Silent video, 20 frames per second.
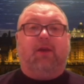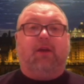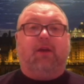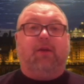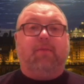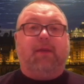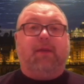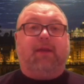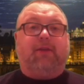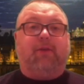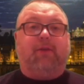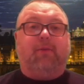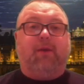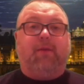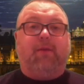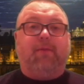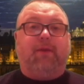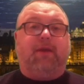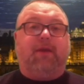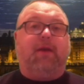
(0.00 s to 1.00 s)
They're going to make their
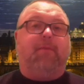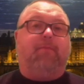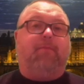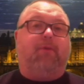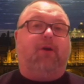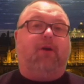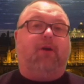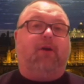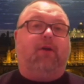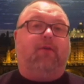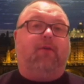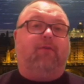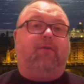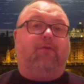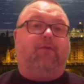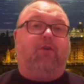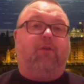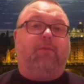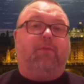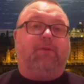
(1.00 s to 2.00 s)
way and become part
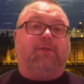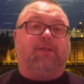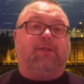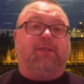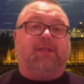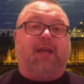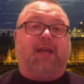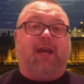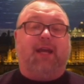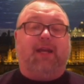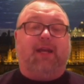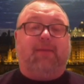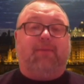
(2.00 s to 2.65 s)
of Roman society,